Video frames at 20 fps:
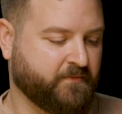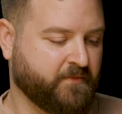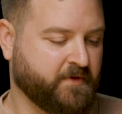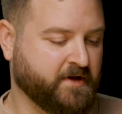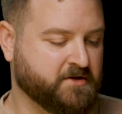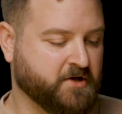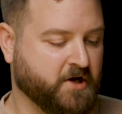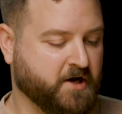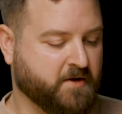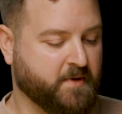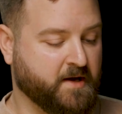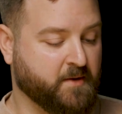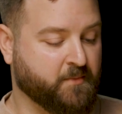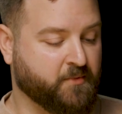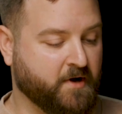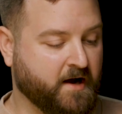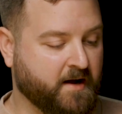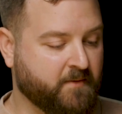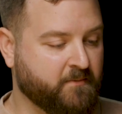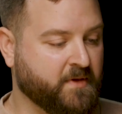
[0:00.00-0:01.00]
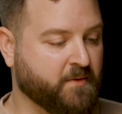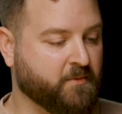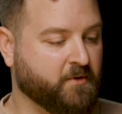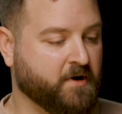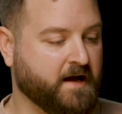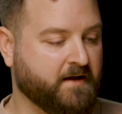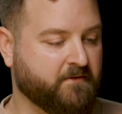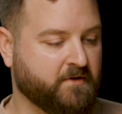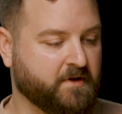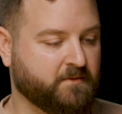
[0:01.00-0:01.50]
they talk about a problem that we're
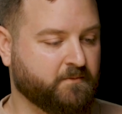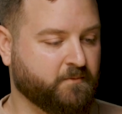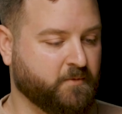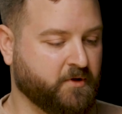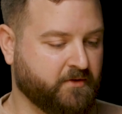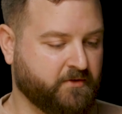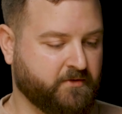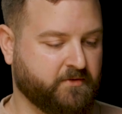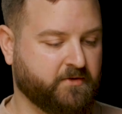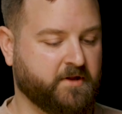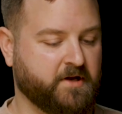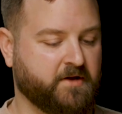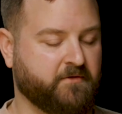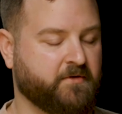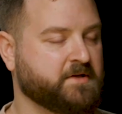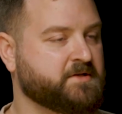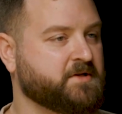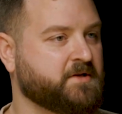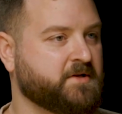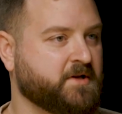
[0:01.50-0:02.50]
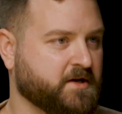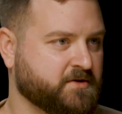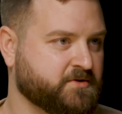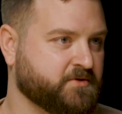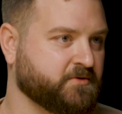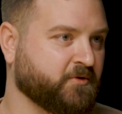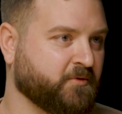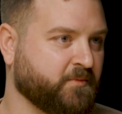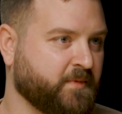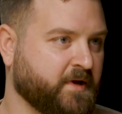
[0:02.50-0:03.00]
having with the defense
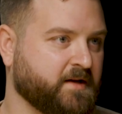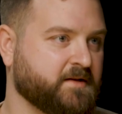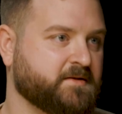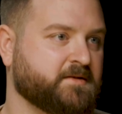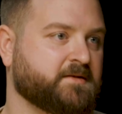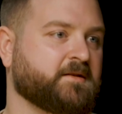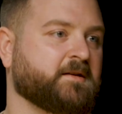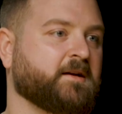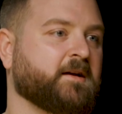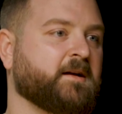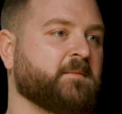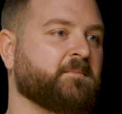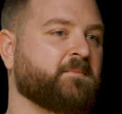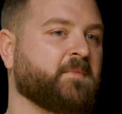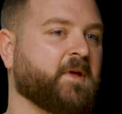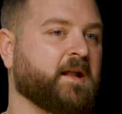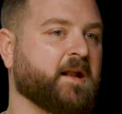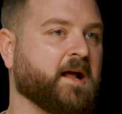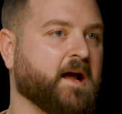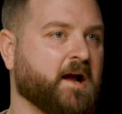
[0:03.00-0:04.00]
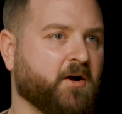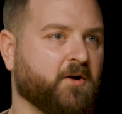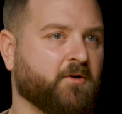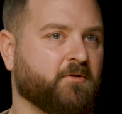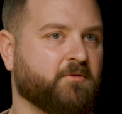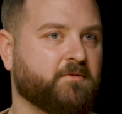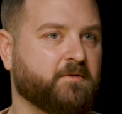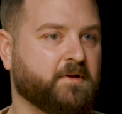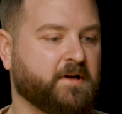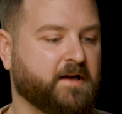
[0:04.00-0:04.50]
industrial base and
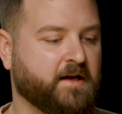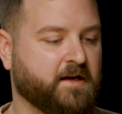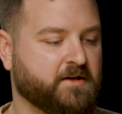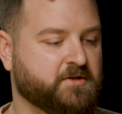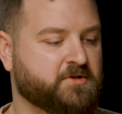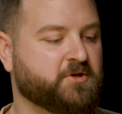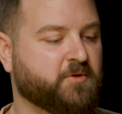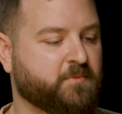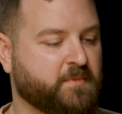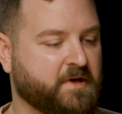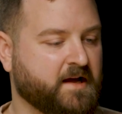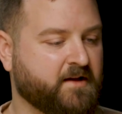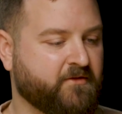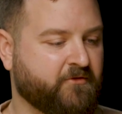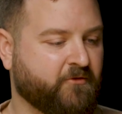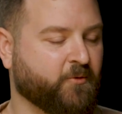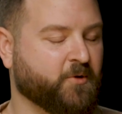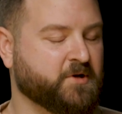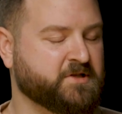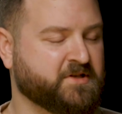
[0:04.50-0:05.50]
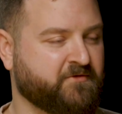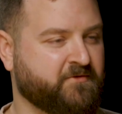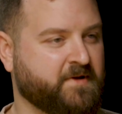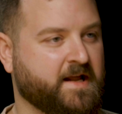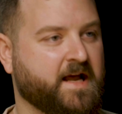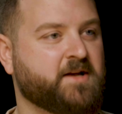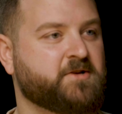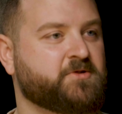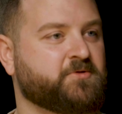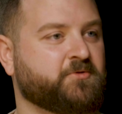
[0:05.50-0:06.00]
how it should be a force of
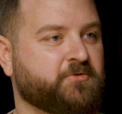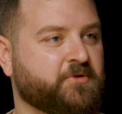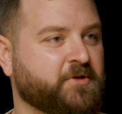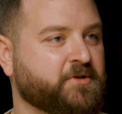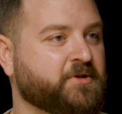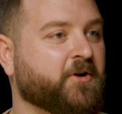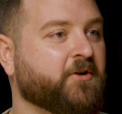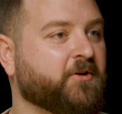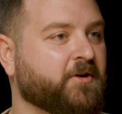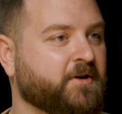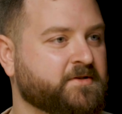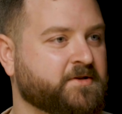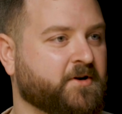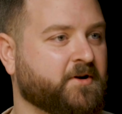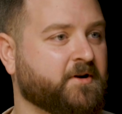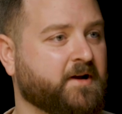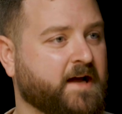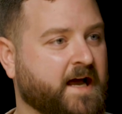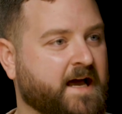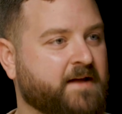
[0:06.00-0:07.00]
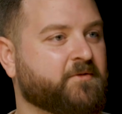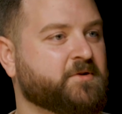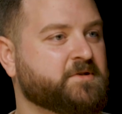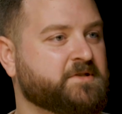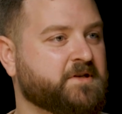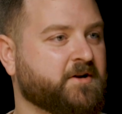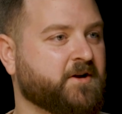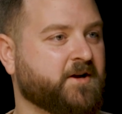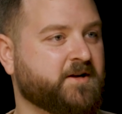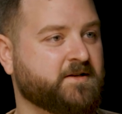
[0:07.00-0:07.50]
national deterrence. Our
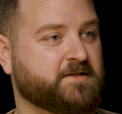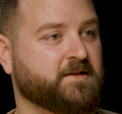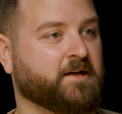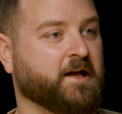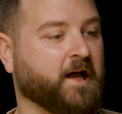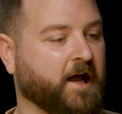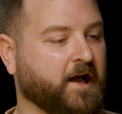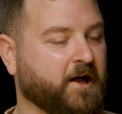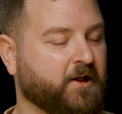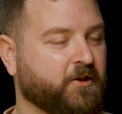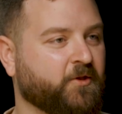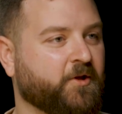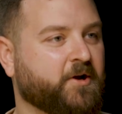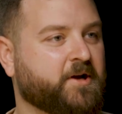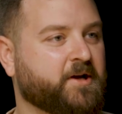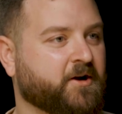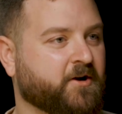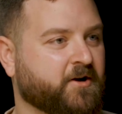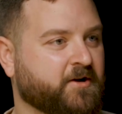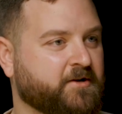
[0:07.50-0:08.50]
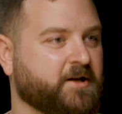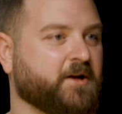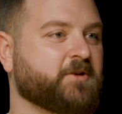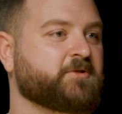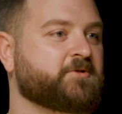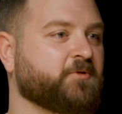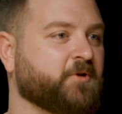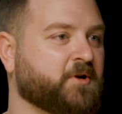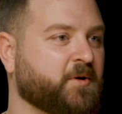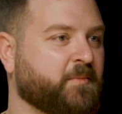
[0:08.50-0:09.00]
adversaries look at our
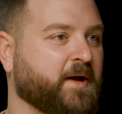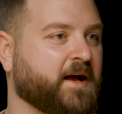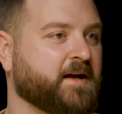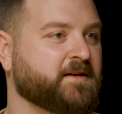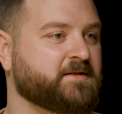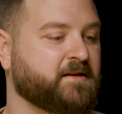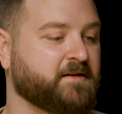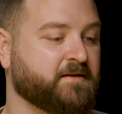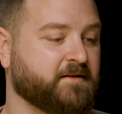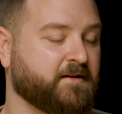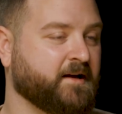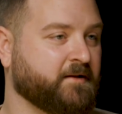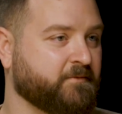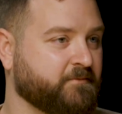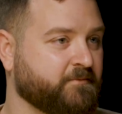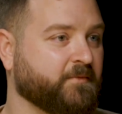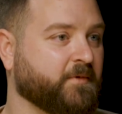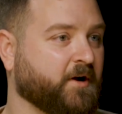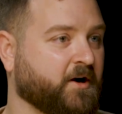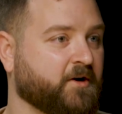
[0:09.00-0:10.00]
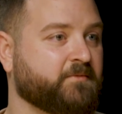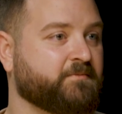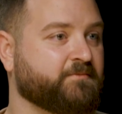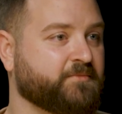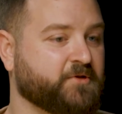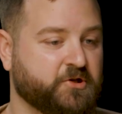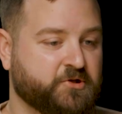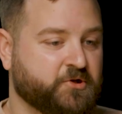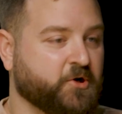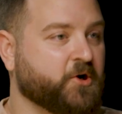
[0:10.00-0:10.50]
industrial capacity and are
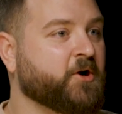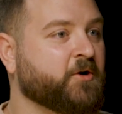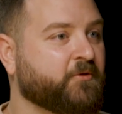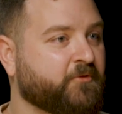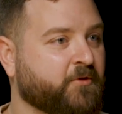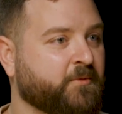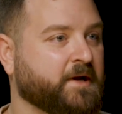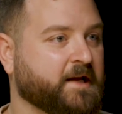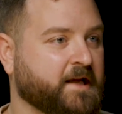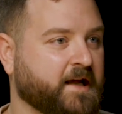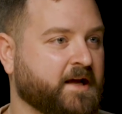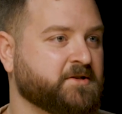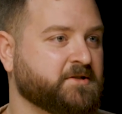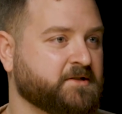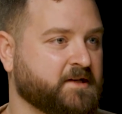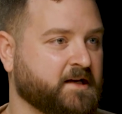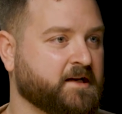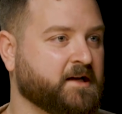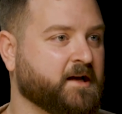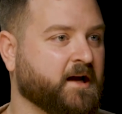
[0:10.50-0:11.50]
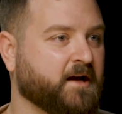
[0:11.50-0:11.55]
deterred from engaging in